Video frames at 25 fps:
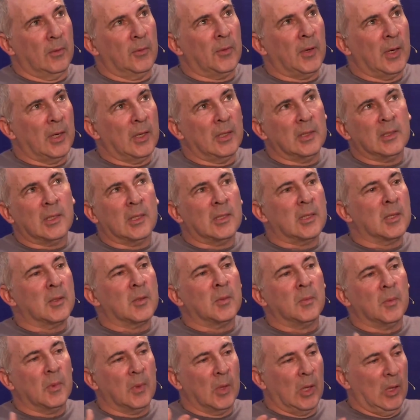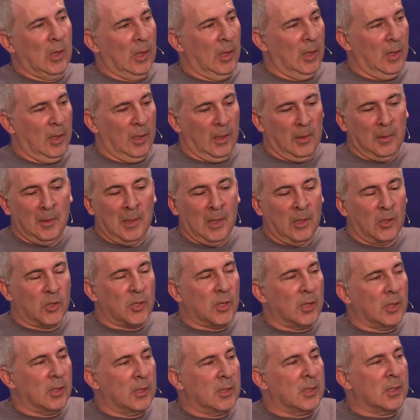find that uh,
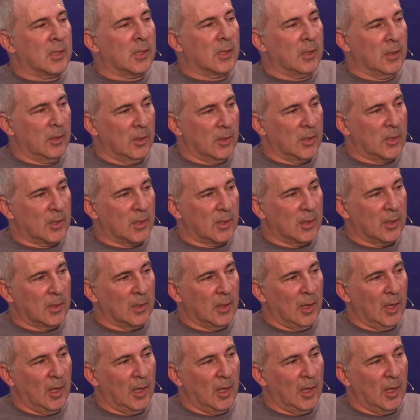nature is strange.